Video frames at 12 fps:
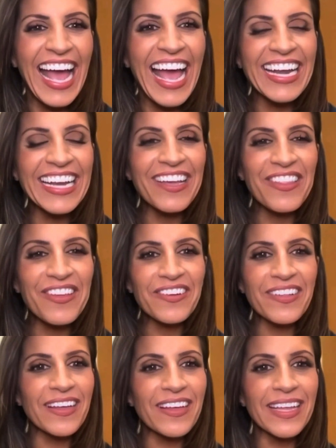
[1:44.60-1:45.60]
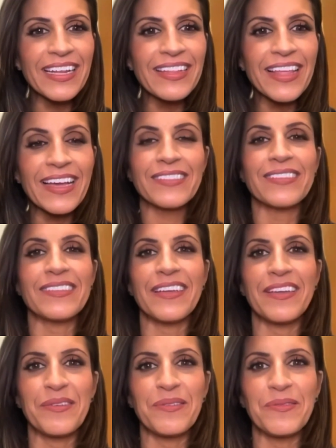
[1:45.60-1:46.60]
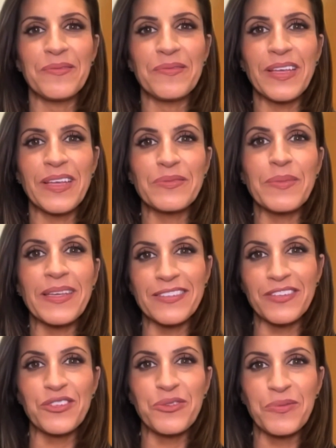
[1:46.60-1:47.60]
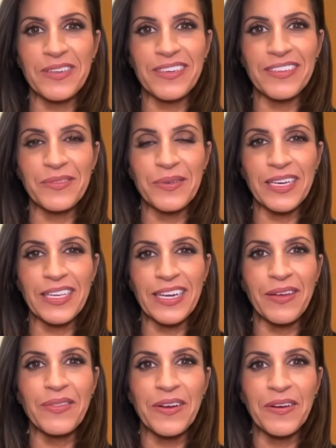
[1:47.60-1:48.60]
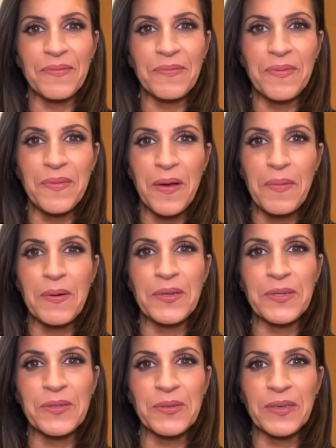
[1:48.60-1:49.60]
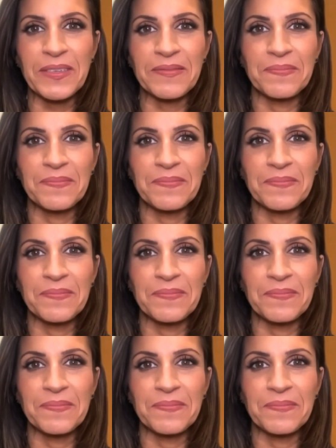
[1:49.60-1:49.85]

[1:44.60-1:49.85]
Any last message you want to get out there about what you're doing?